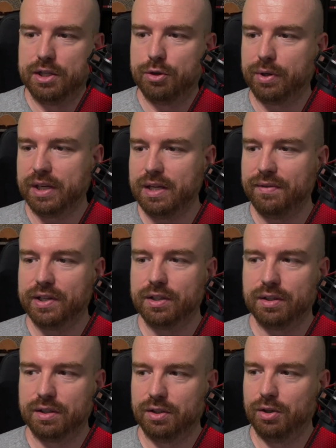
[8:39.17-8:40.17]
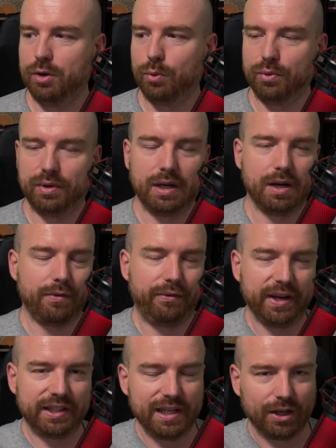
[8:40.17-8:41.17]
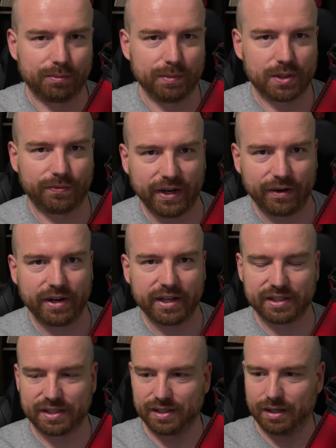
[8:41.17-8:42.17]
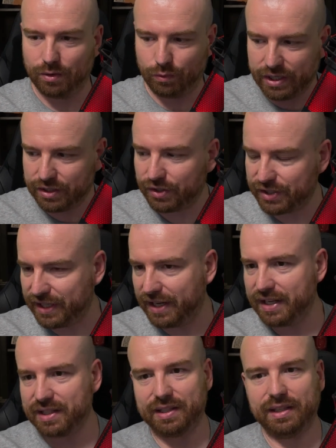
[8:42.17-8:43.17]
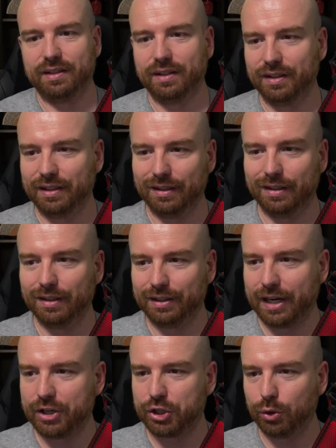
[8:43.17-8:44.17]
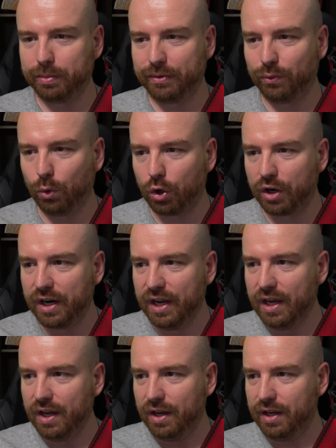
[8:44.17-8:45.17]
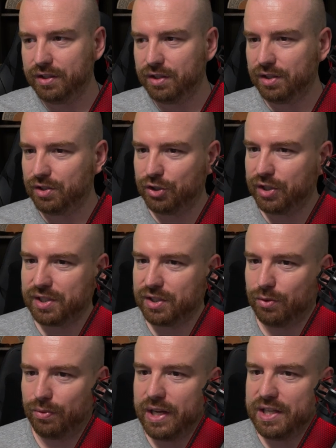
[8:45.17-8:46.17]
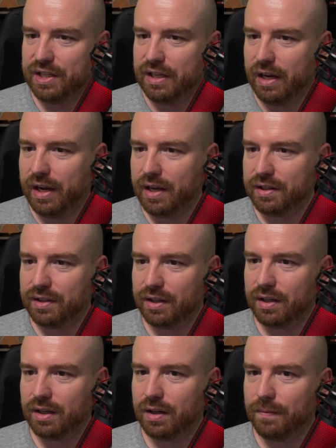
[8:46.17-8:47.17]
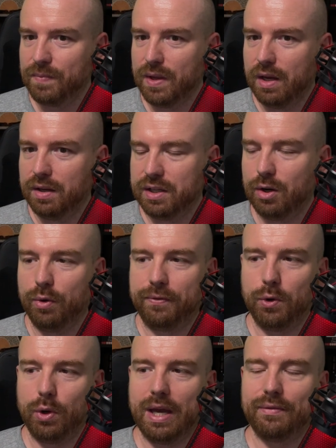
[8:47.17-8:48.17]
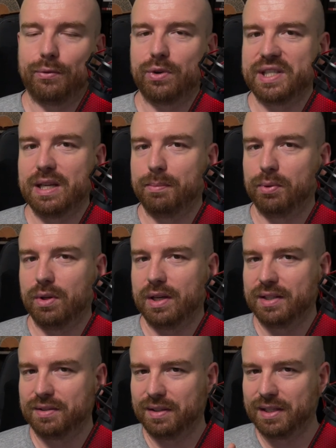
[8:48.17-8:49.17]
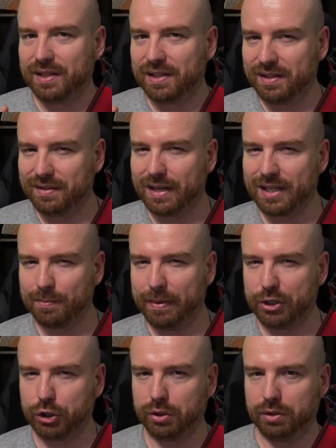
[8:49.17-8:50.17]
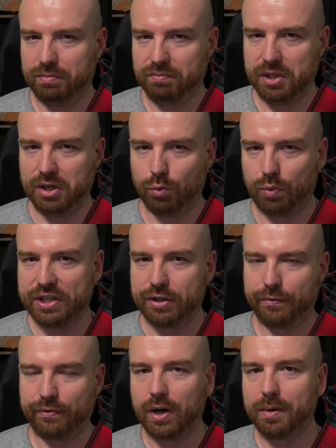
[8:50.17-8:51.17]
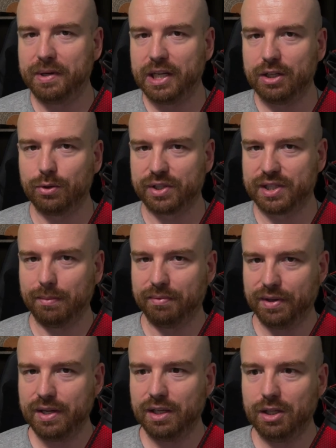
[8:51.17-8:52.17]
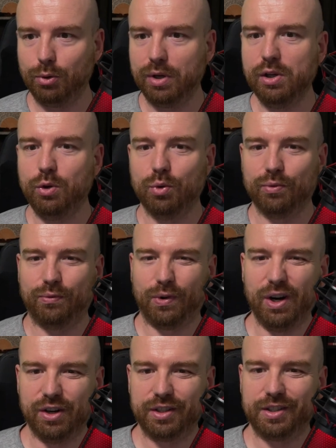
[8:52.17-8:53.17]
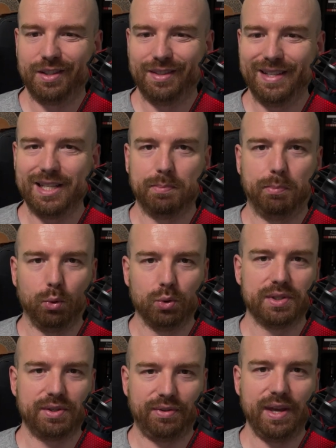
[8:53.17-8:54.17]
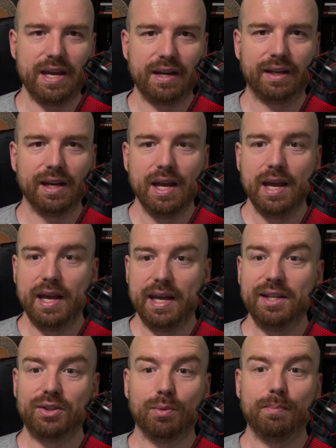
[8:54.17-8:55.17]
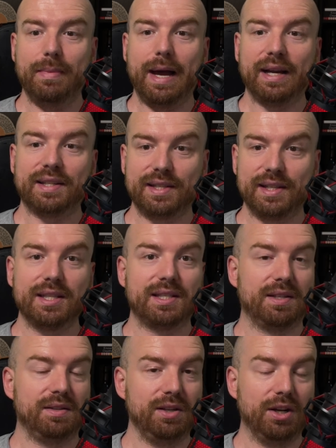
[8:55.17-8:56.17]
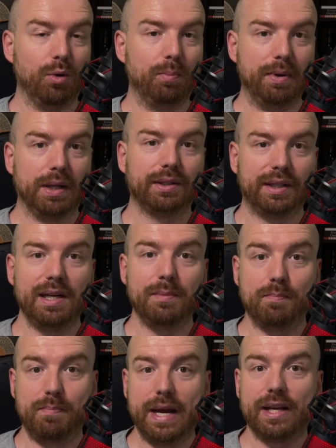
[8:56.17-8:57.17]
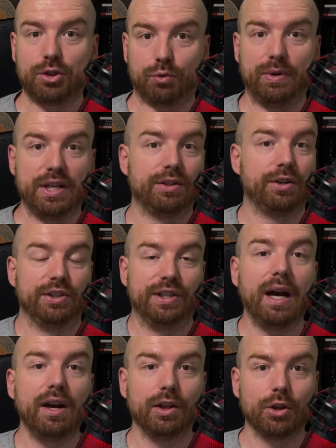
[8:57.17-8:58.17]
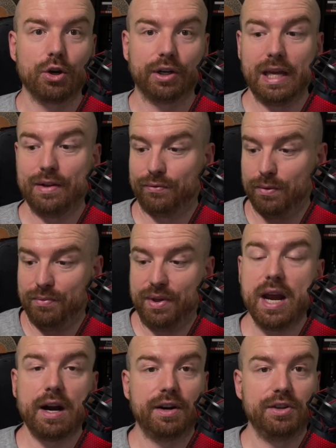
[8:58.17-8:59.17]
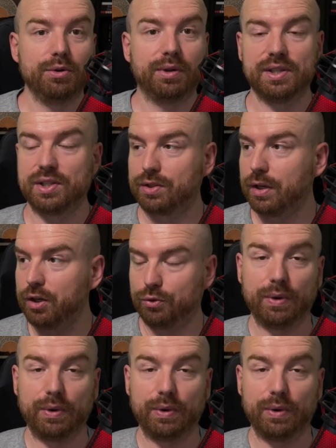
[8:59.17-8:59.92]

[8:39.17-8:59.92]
You can even, you know, uh, affect the atmospherics, uh, render settings that, uh, that, uh, that, I showed before. It, it's just crazy. And uh, you know, if you have, for example, a, a, a, special, you know, render farm need or something, you can convert this Pulze thing into Max's, you know, built-in batch render dialog. And from there, you can start